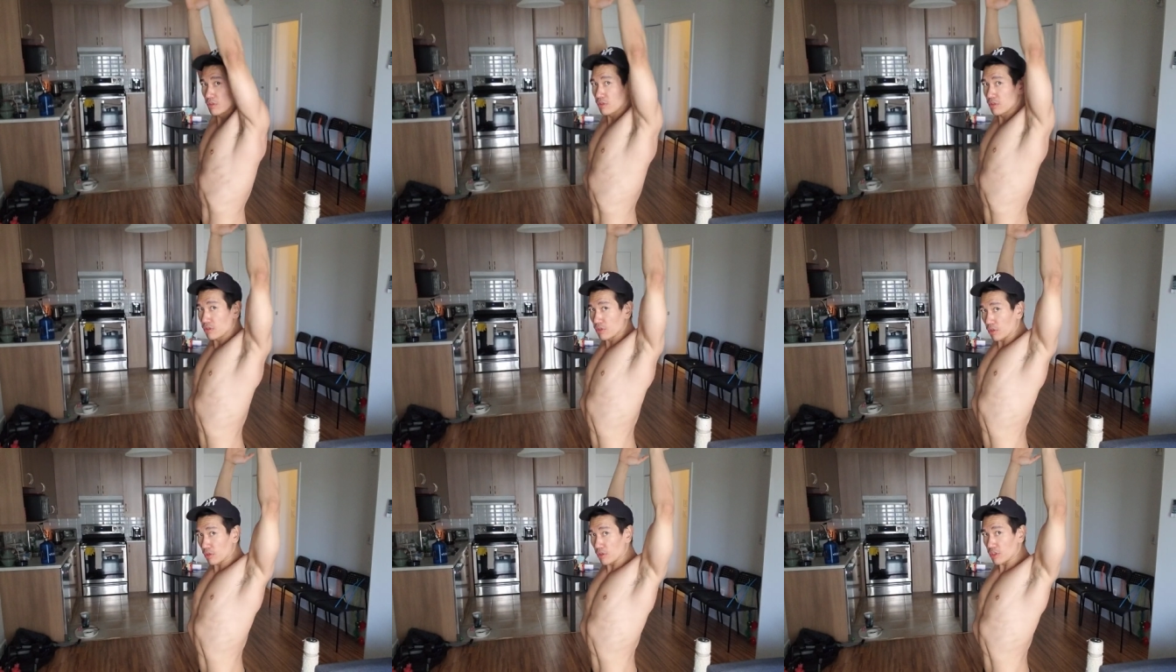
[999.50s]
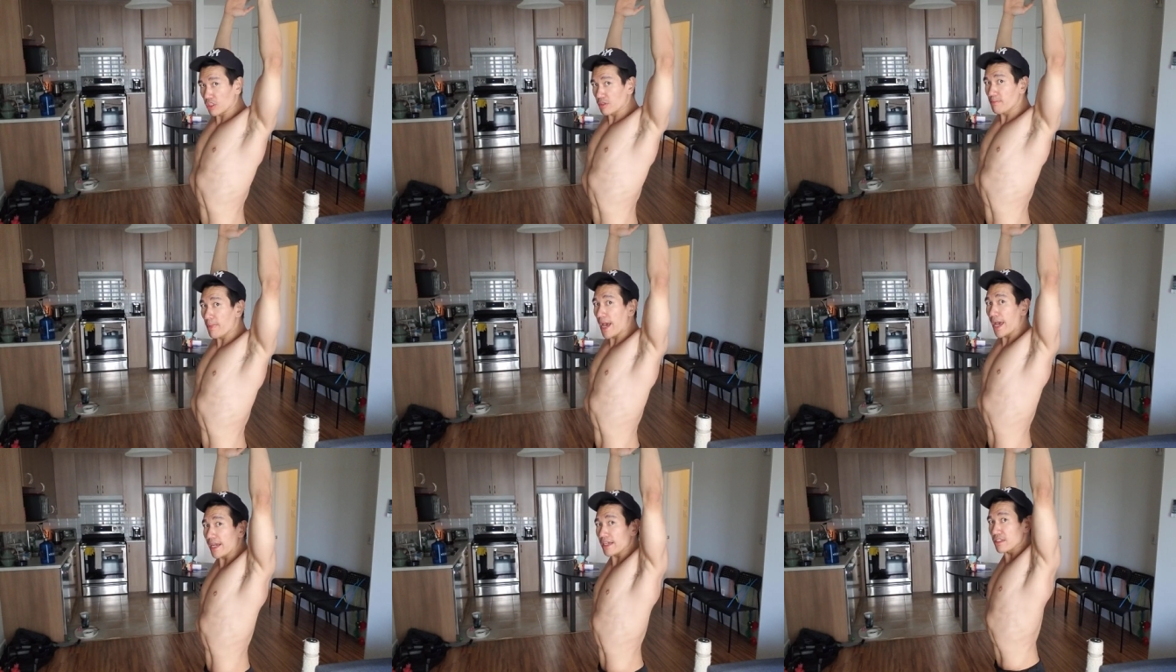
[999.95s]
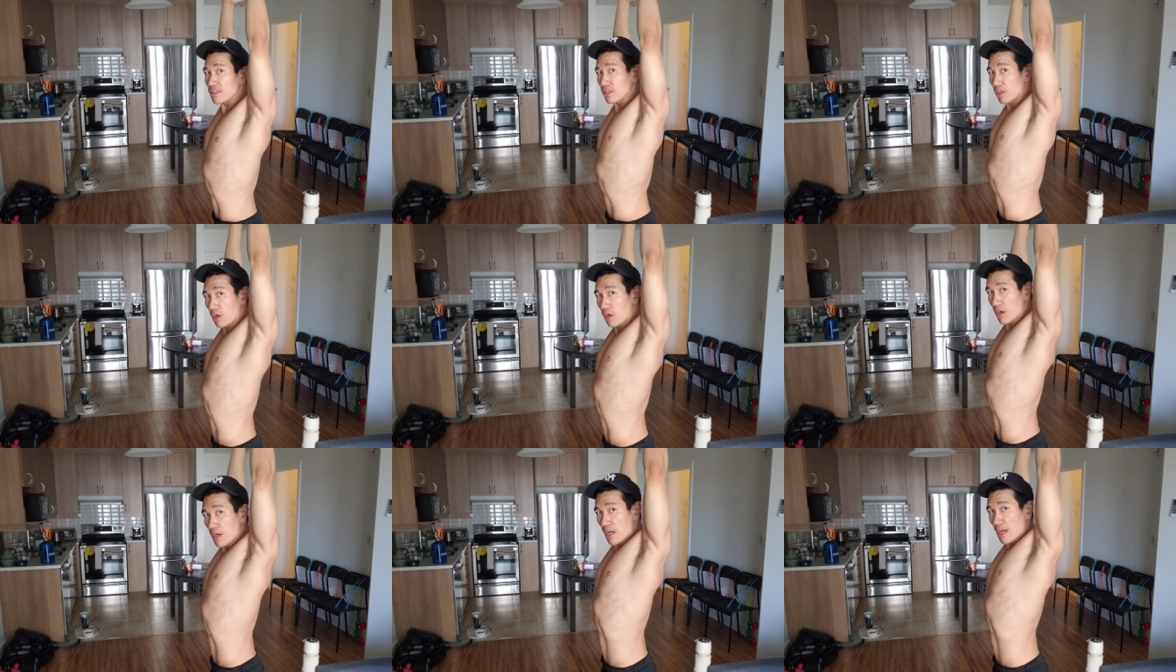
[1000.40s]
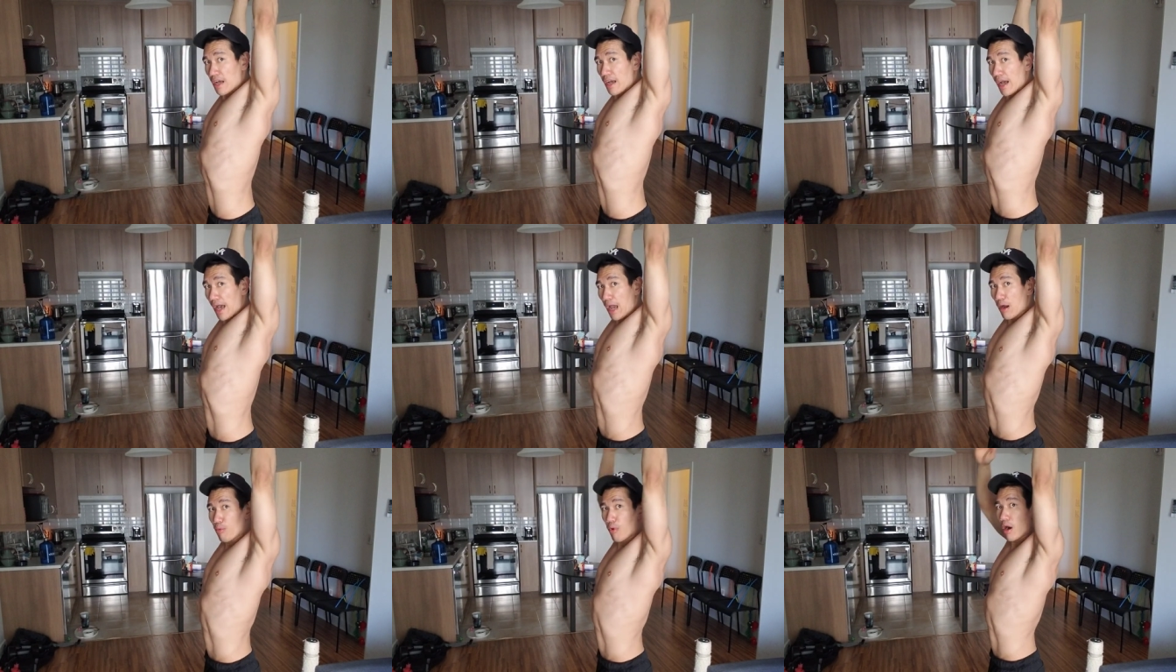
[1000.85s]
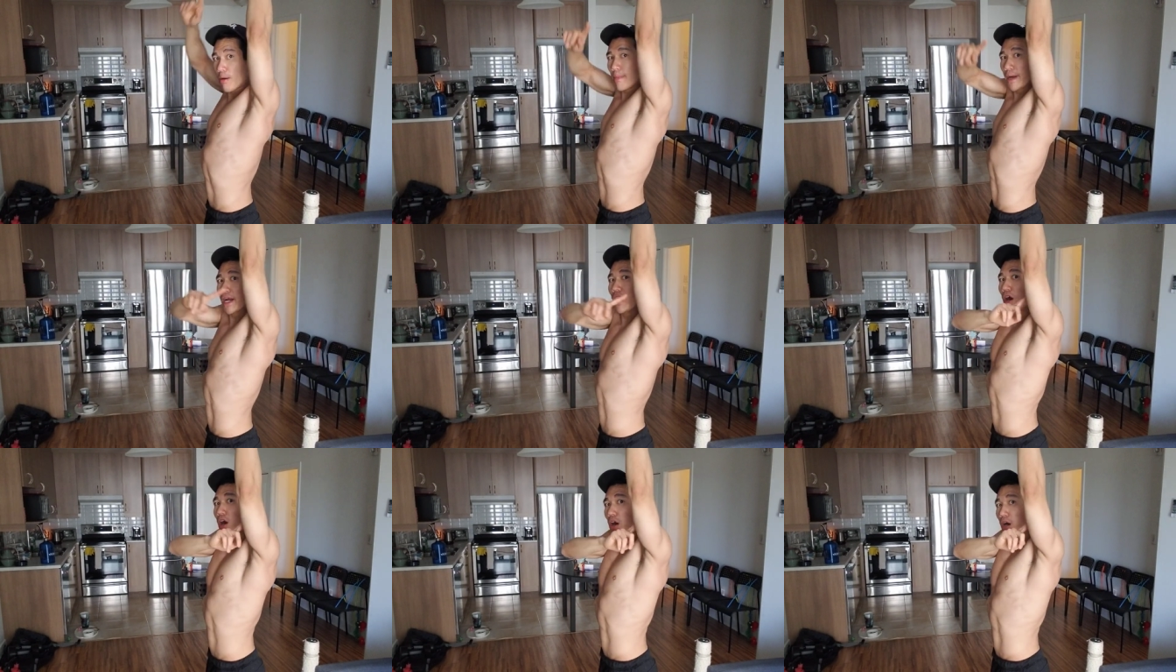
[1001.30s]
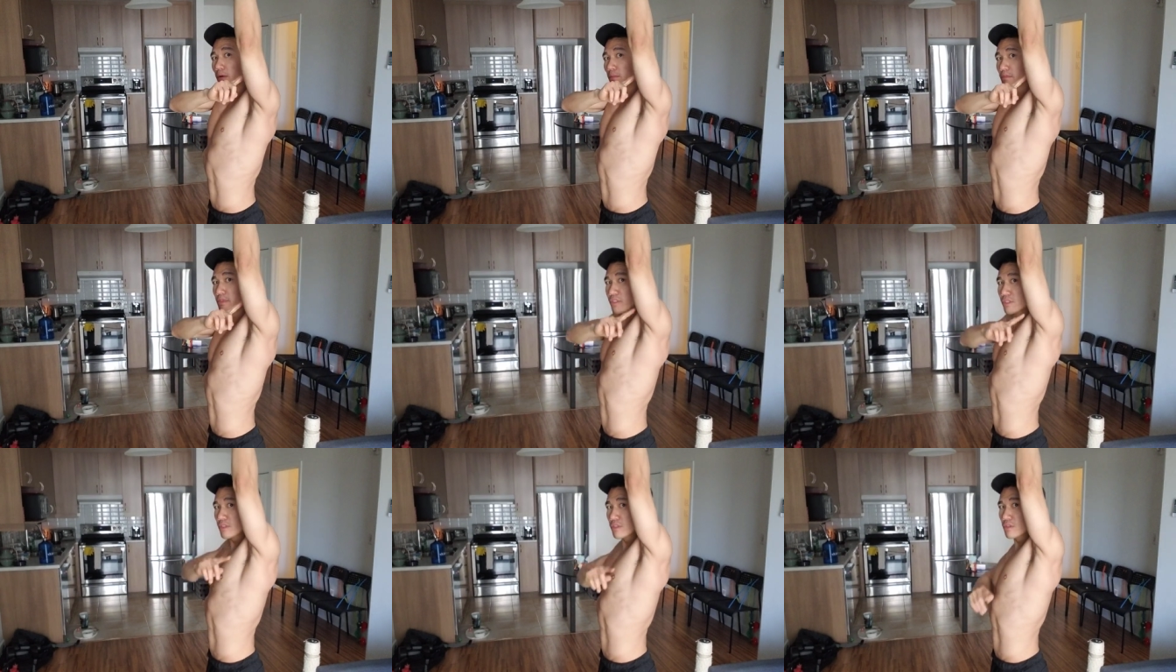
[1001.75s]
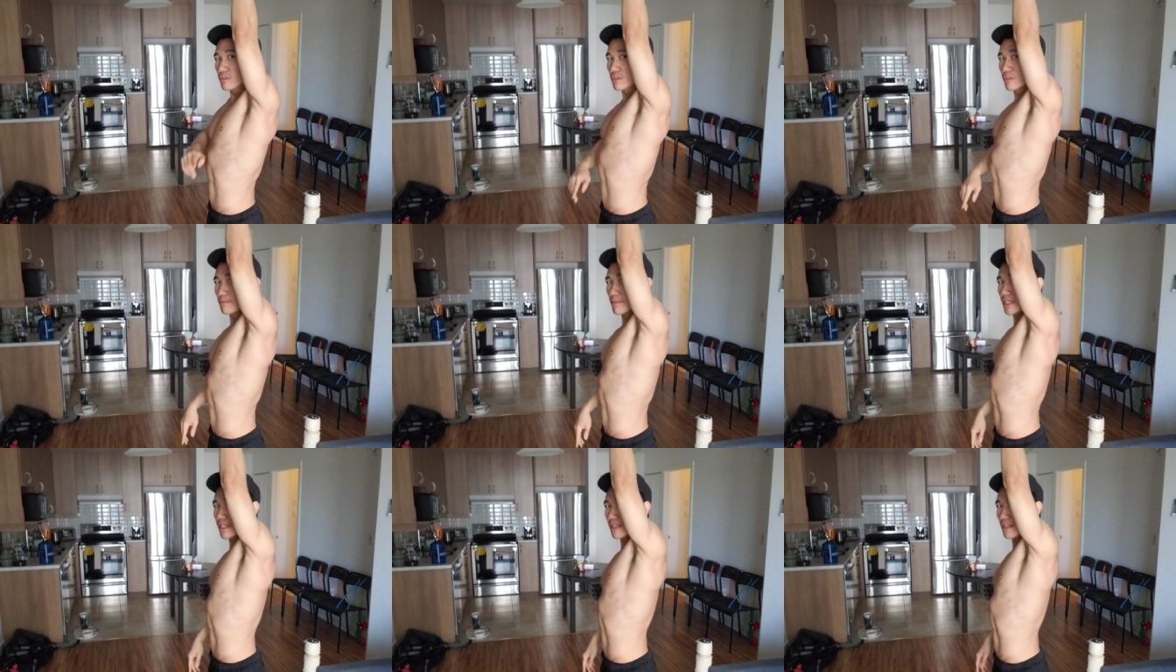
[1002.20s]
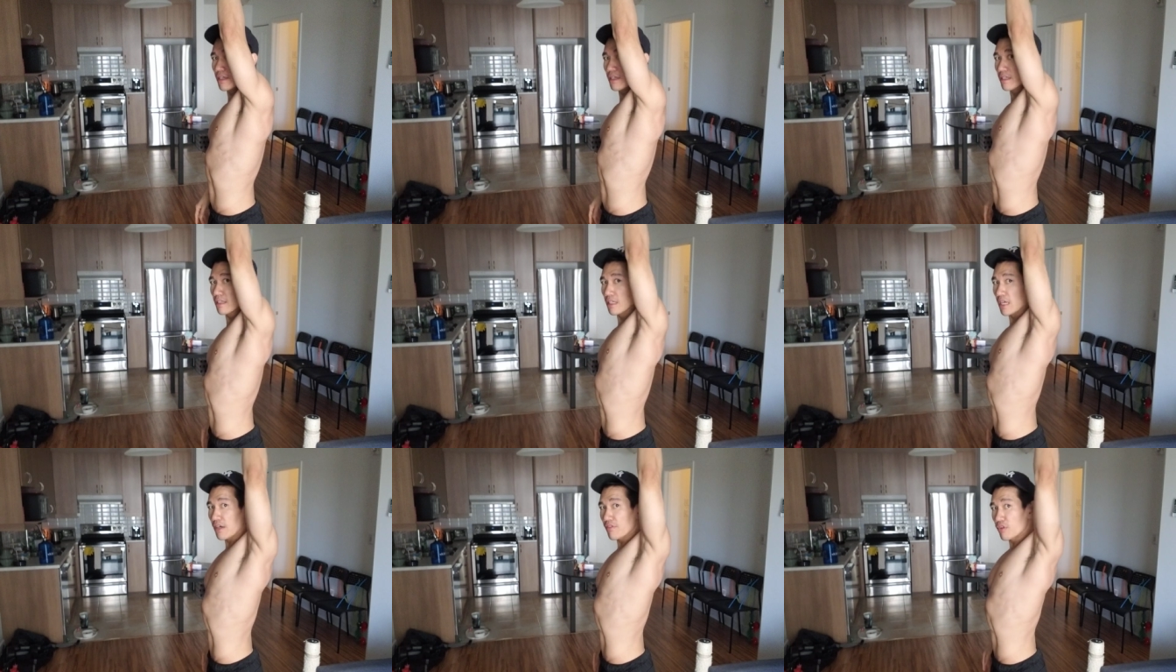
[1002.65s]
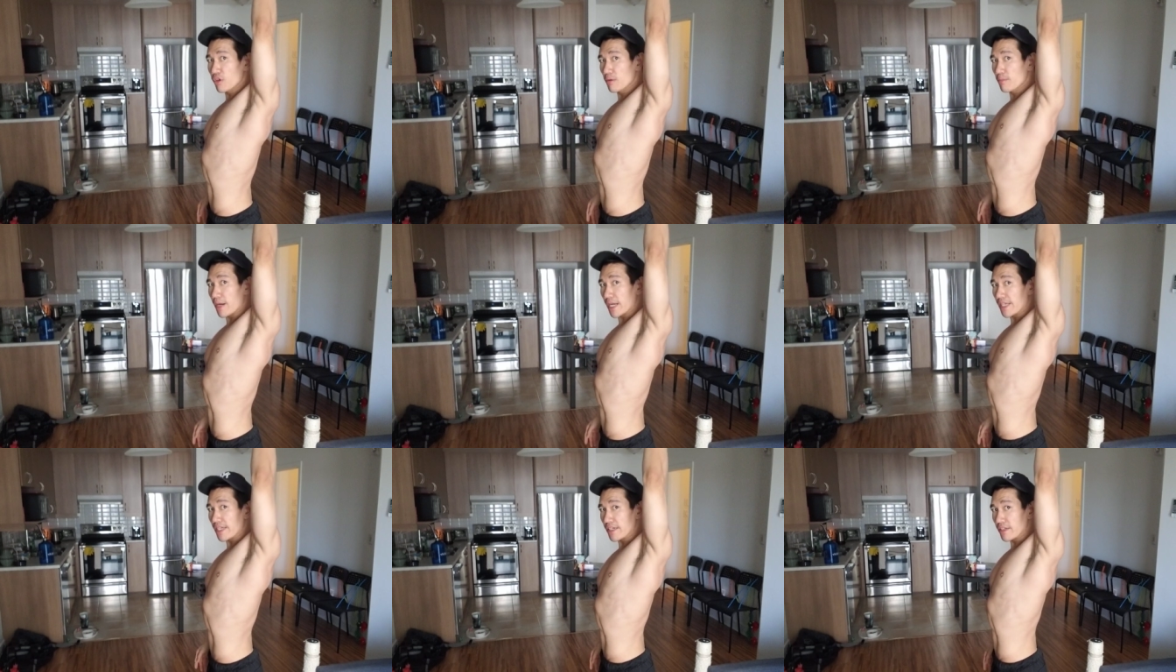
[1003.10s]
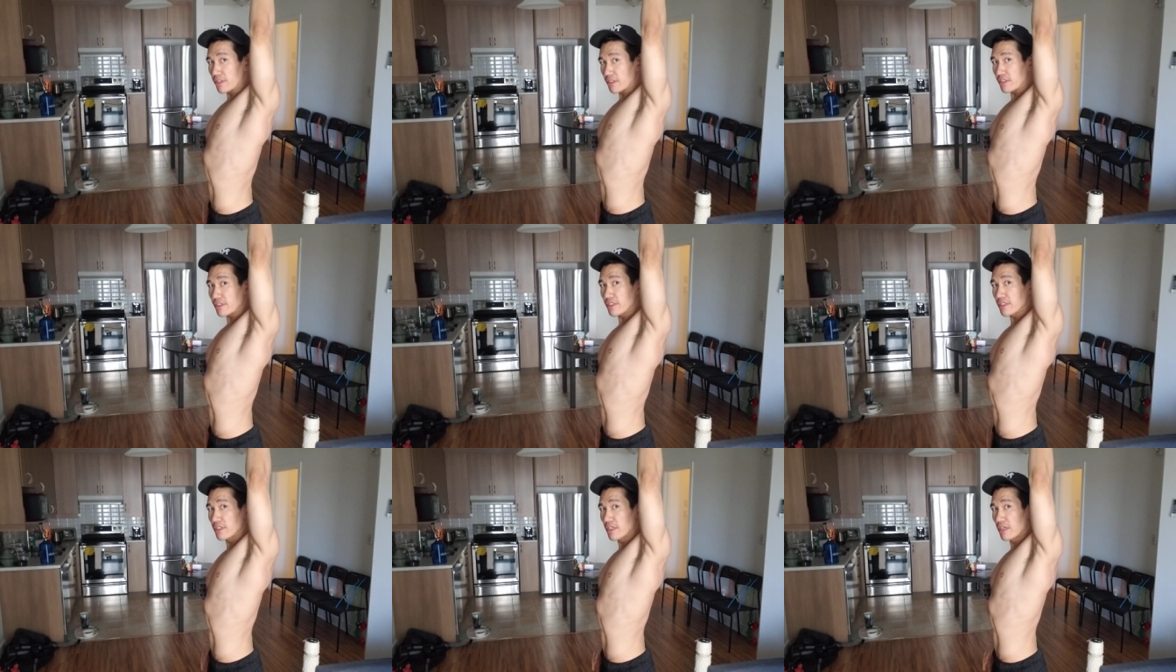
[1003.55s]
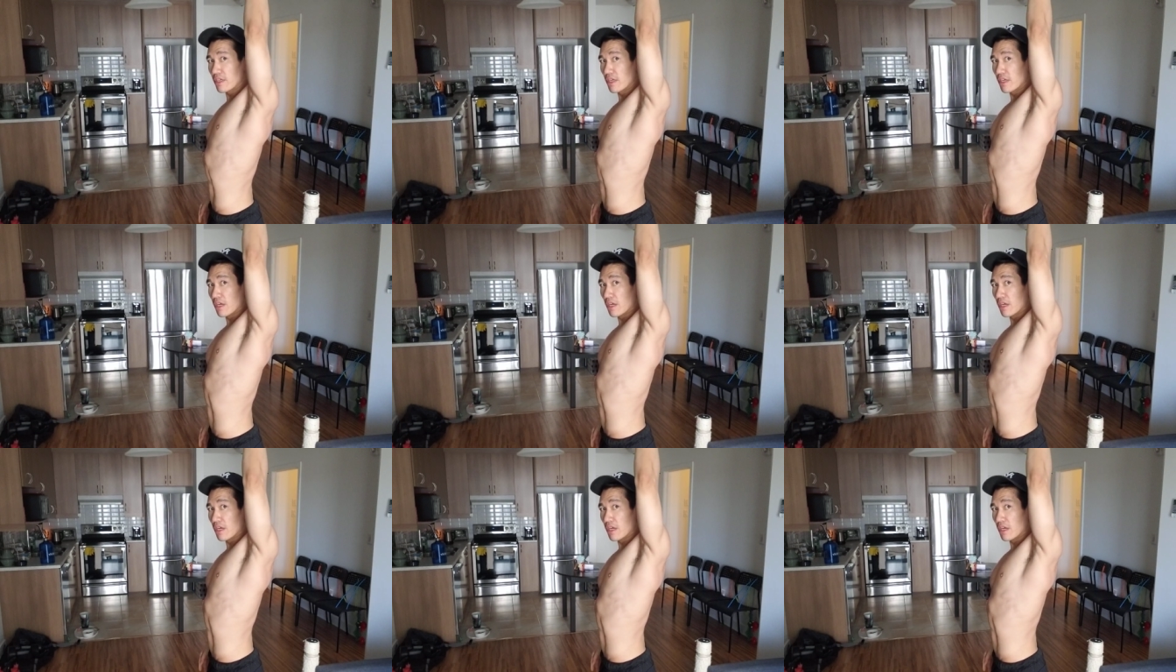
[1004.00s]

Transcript: Shoulders back, so I want my arms to be covering my ears